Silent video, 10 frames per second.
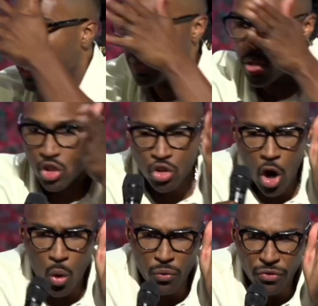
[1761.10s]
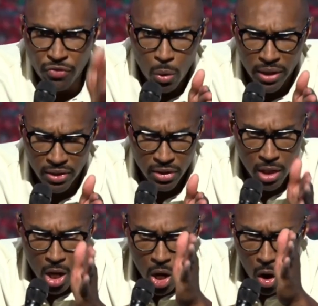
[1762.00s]
he was so focused
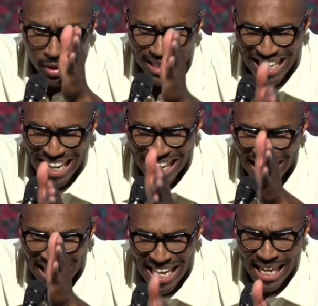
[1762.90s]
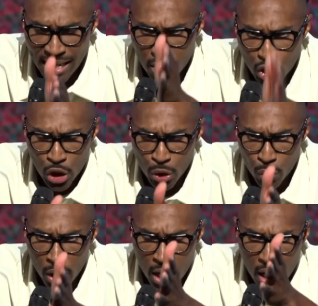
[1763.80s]
on getting
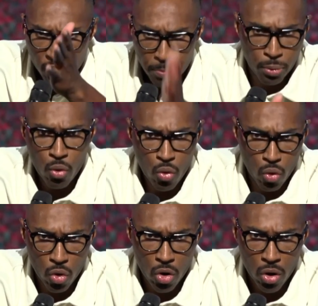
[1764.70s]
into the pool.